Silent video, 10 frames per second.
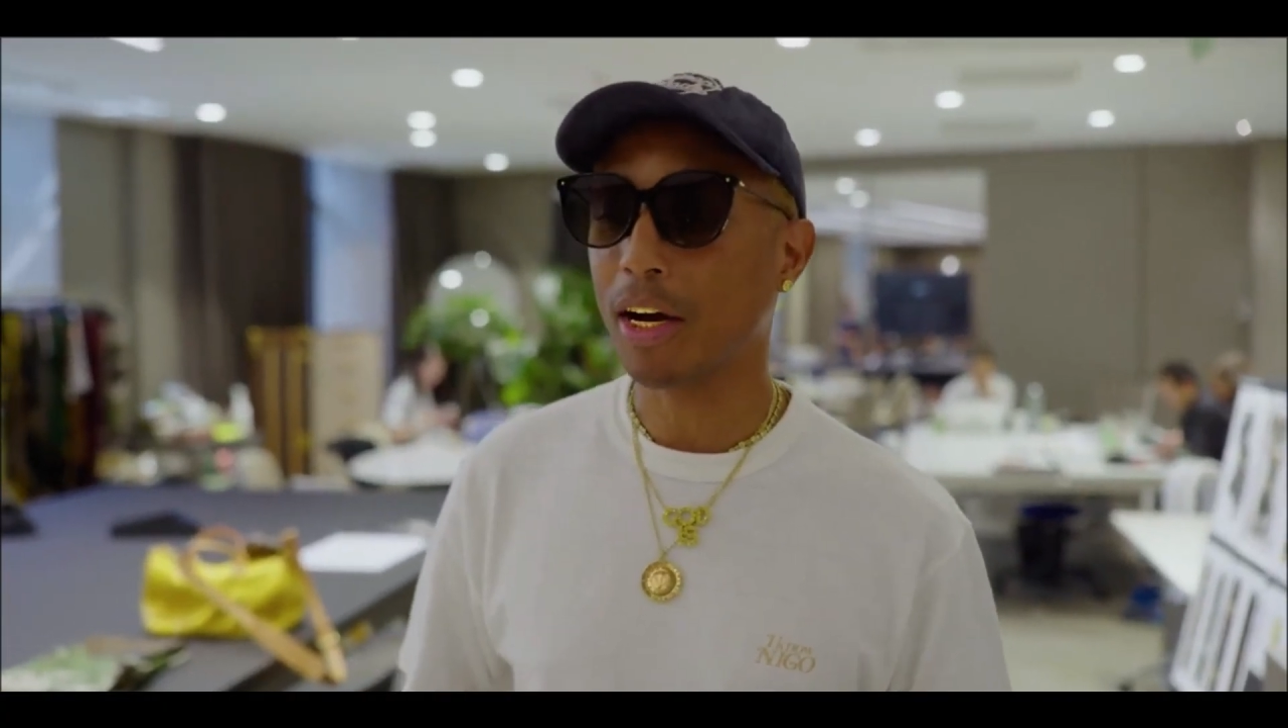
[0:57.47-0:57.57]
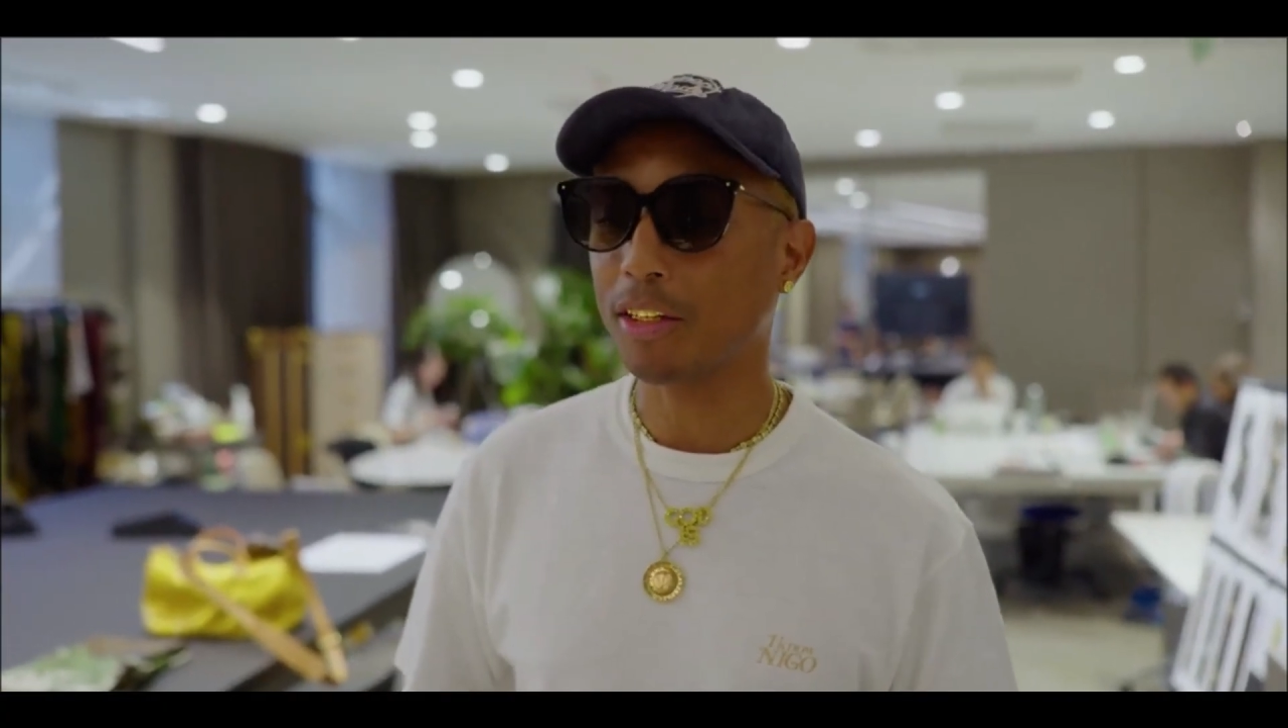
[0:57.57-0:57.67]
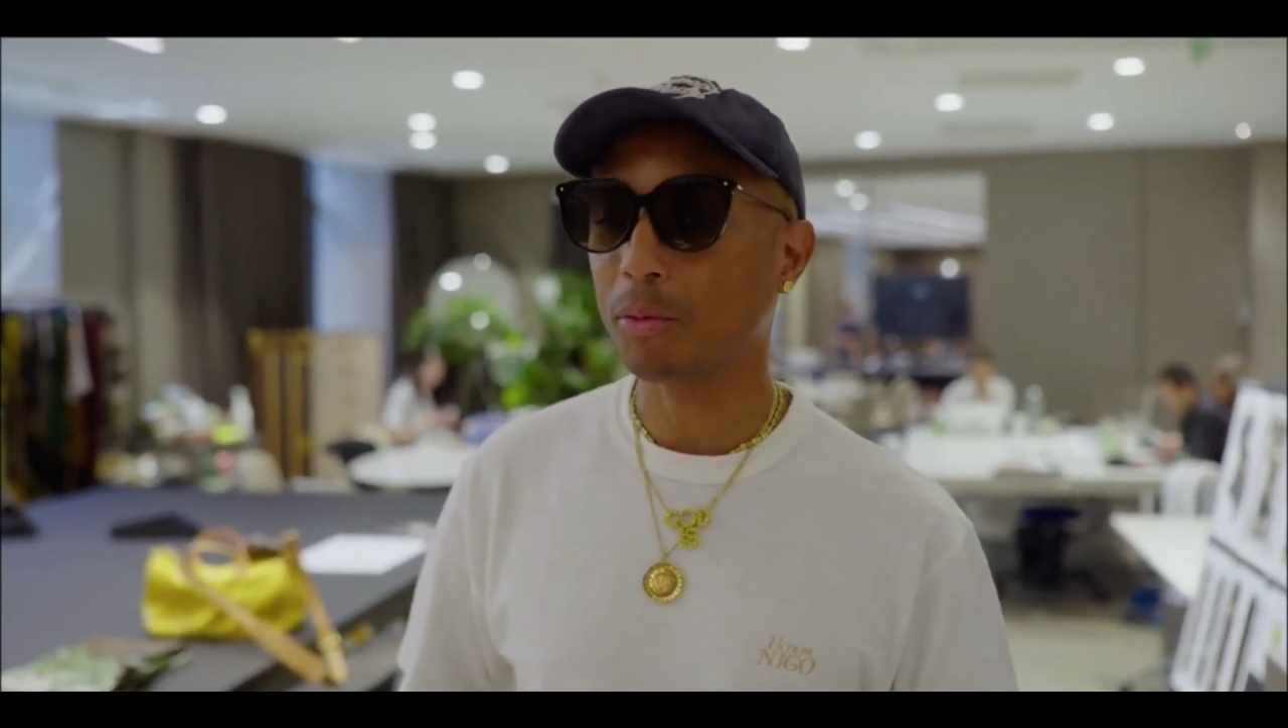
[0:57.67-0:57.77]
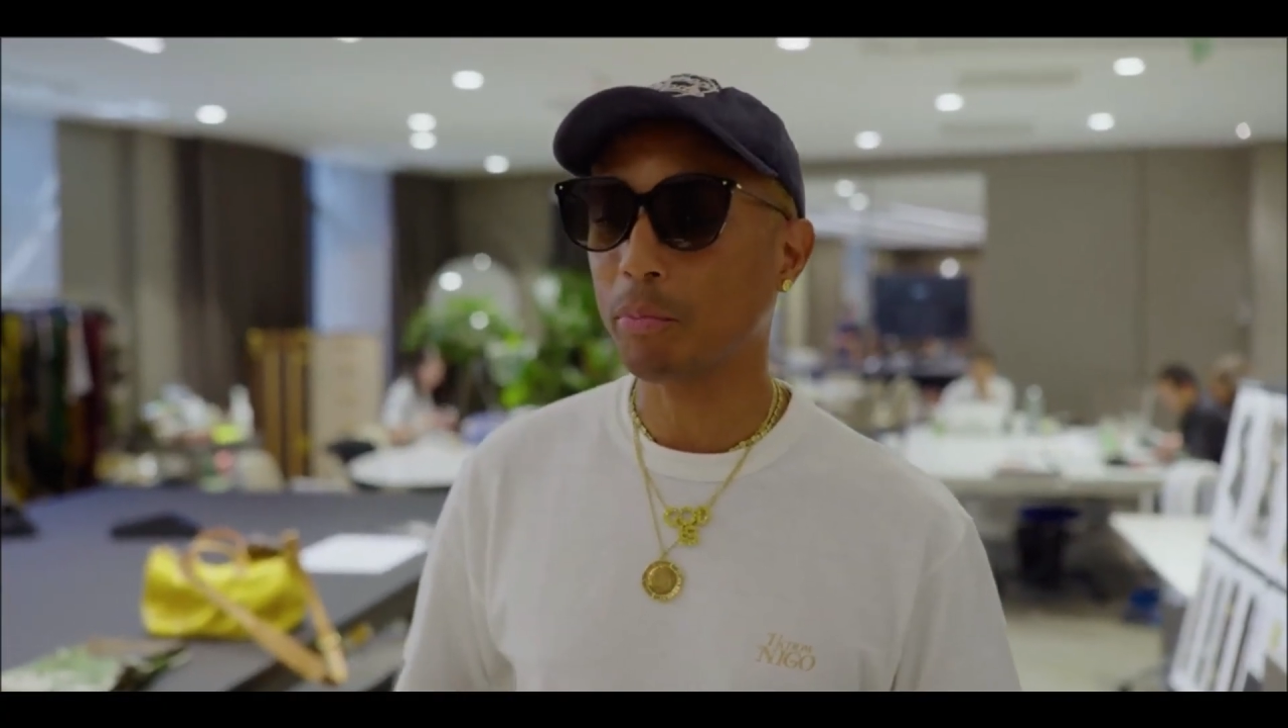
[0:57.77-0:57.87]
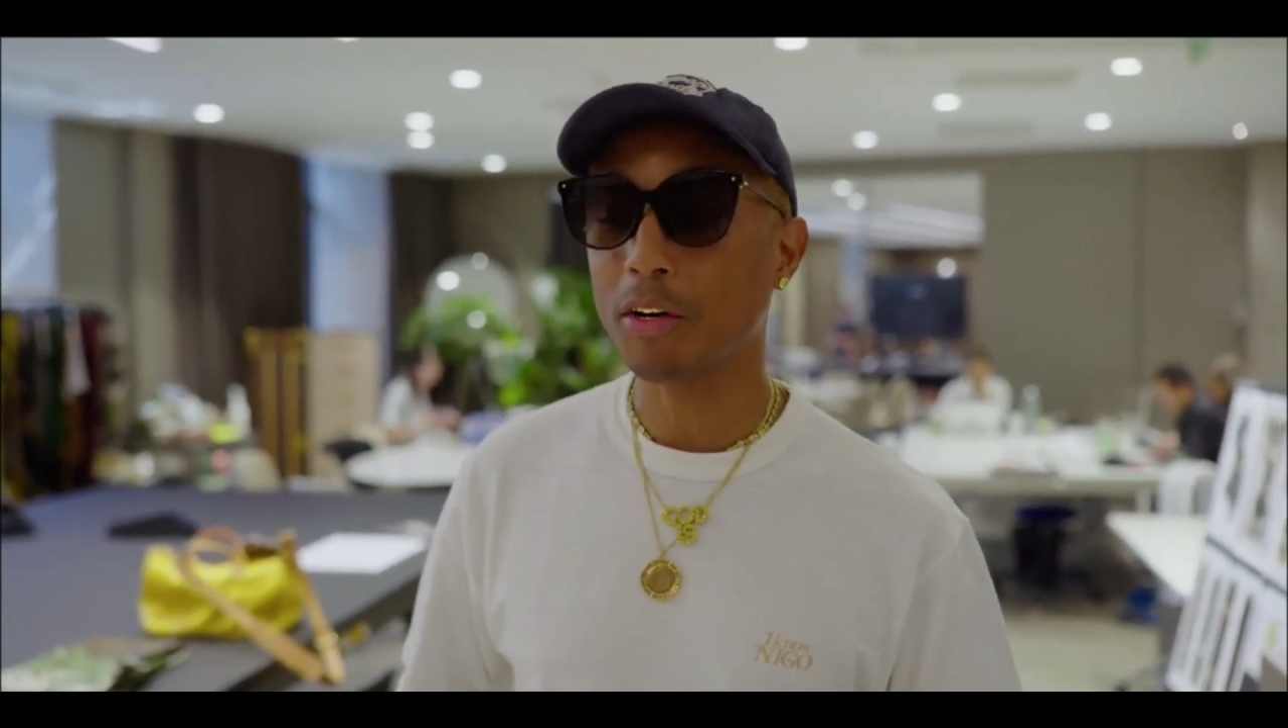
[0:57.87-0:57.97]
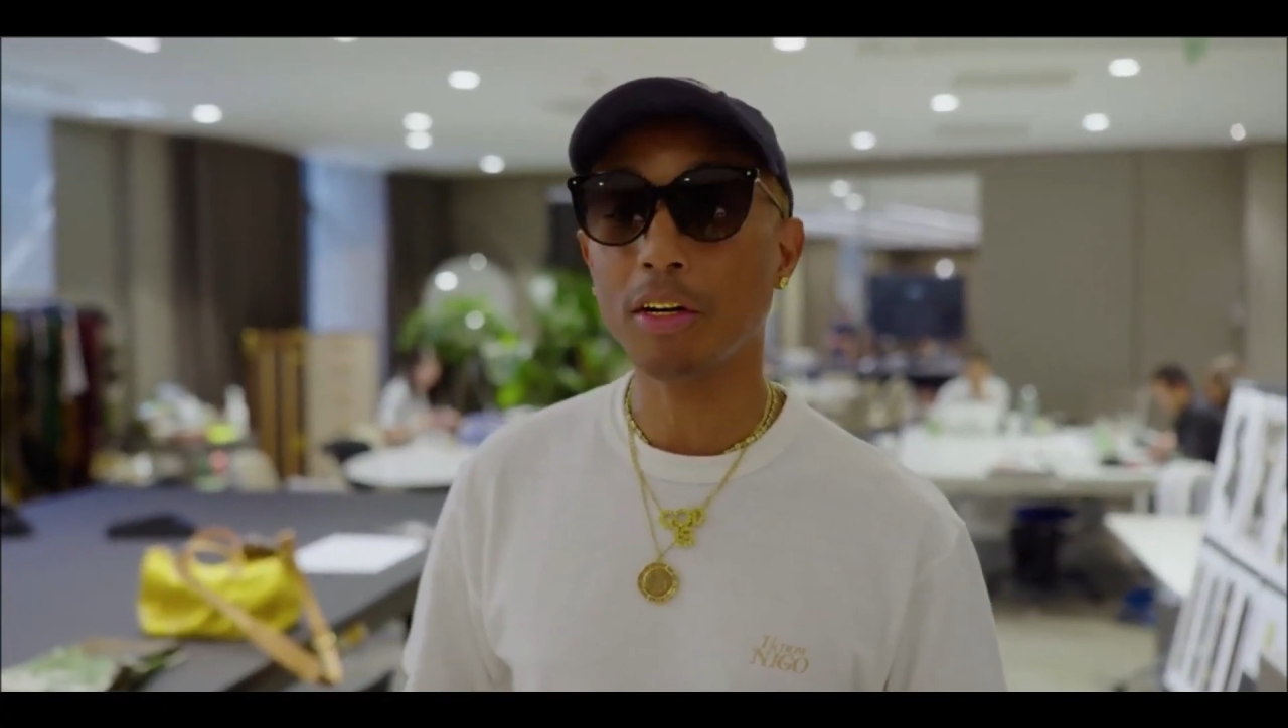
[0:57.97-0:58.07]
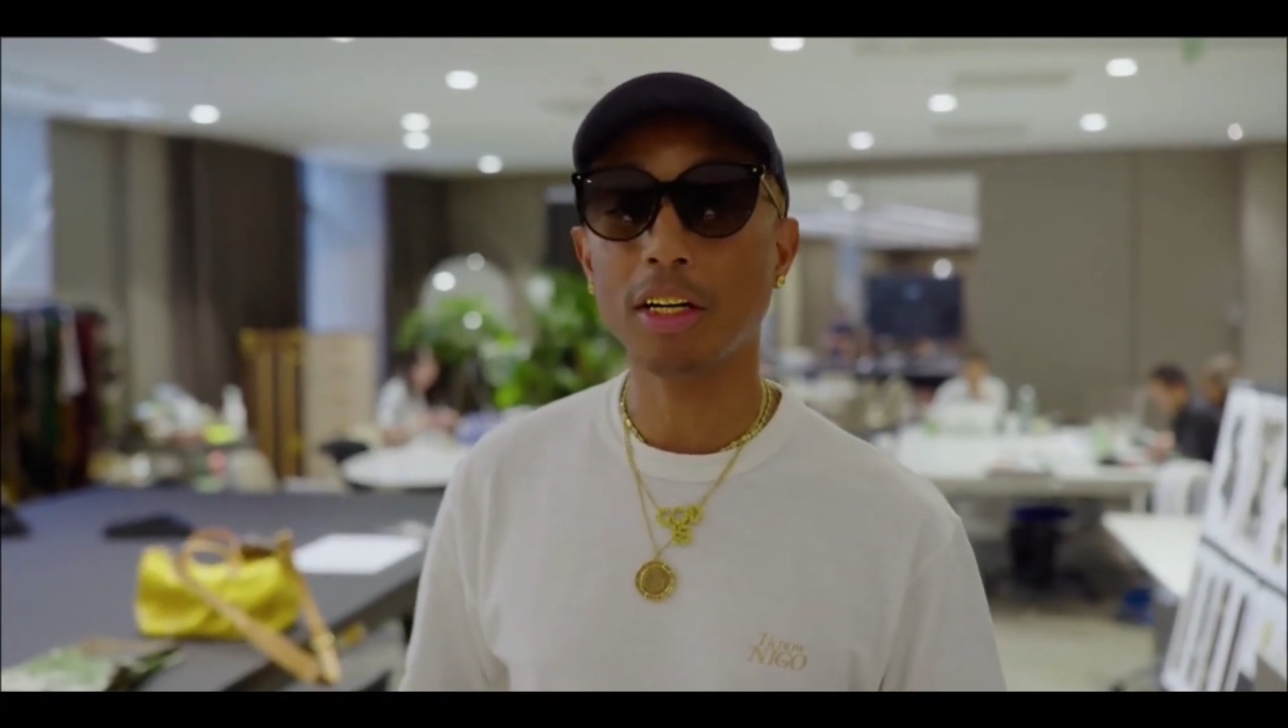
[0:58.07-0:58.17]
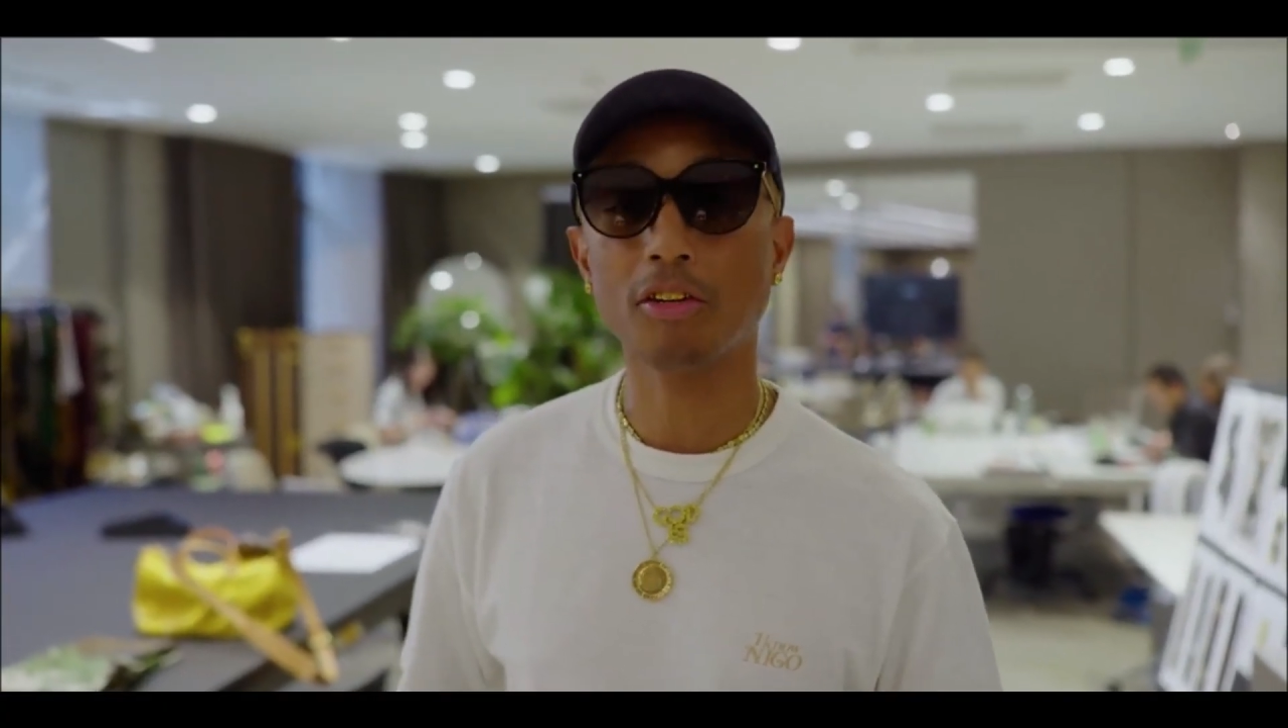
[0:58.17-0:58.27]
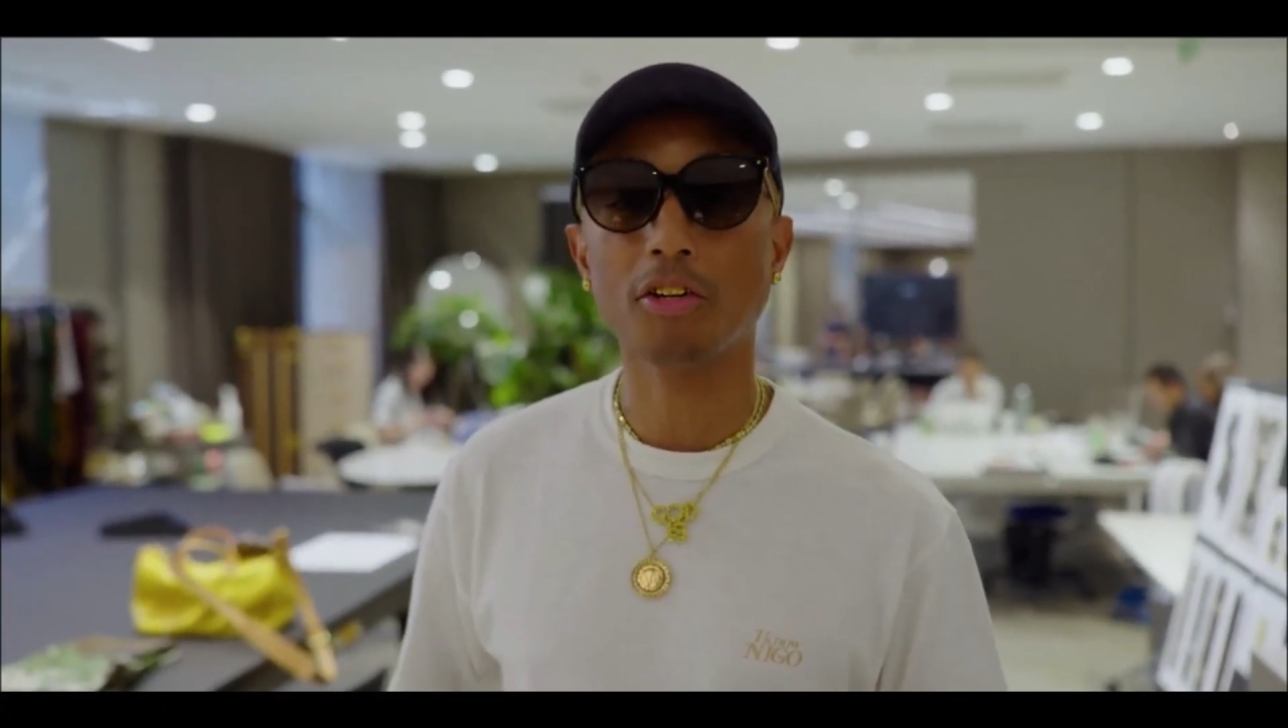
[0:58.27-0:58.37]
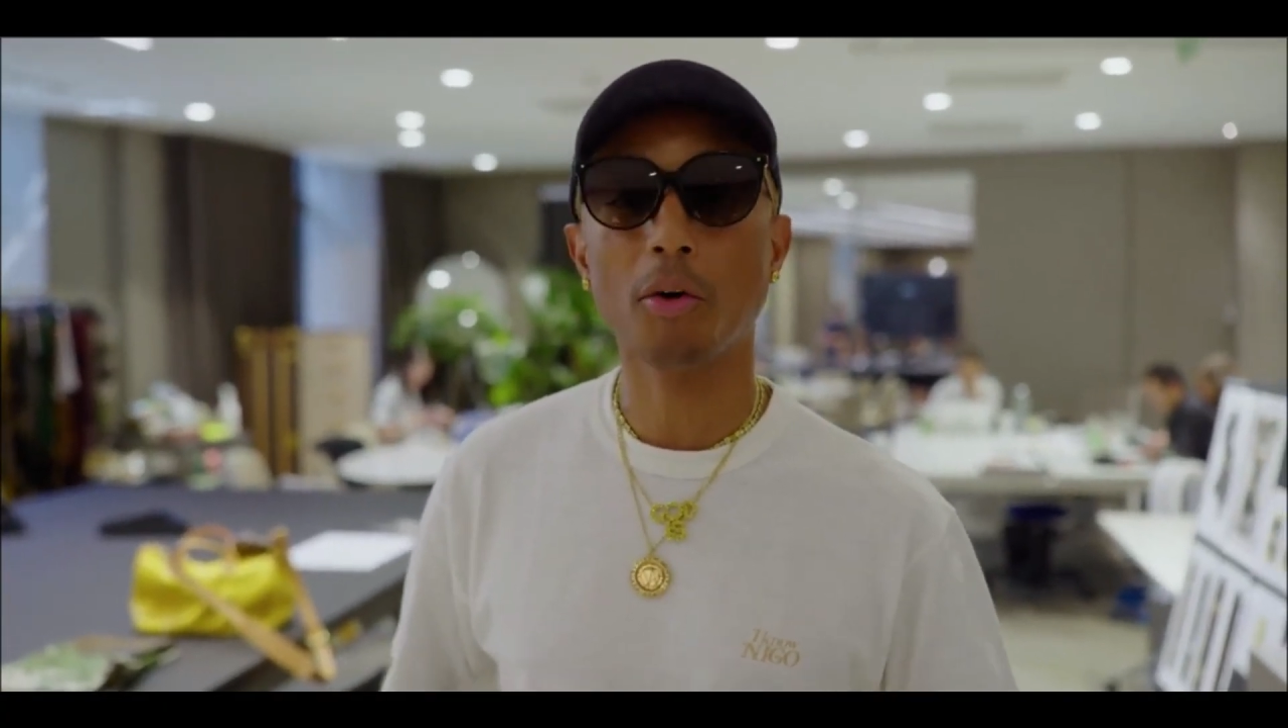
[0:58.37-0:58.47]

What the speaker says: my spirit is